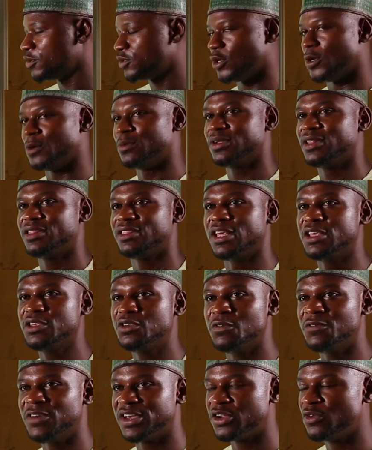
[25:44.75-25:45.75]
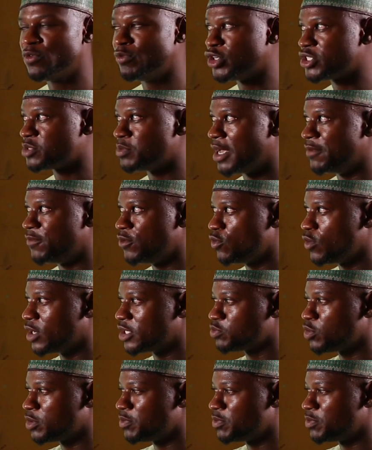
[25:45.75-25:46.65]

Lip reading: So, thank you very much, my viewers.